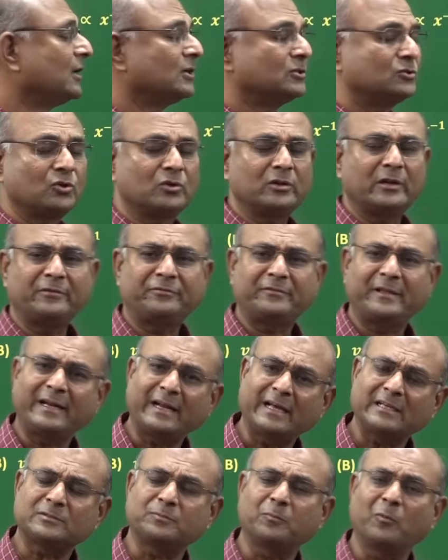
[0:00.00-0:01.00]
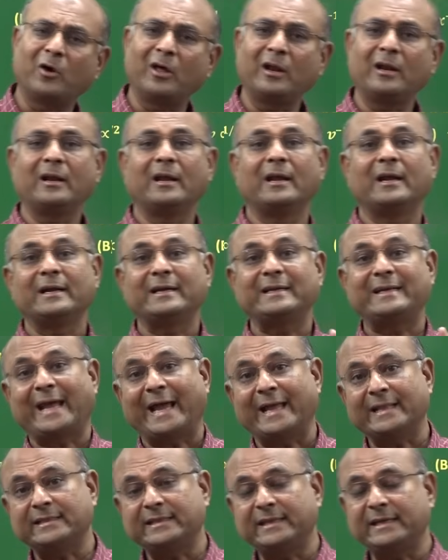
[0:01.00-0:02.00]
So if theta is small,
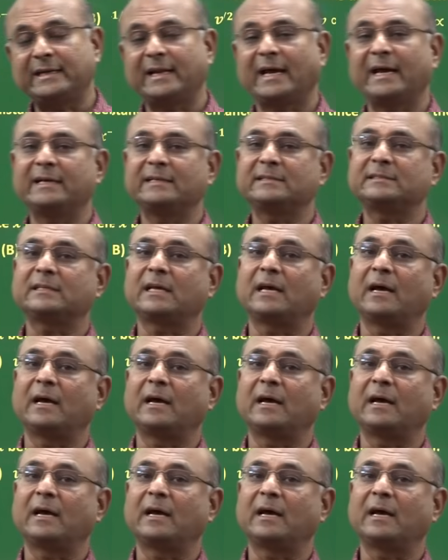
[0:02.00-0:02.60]
tan theta is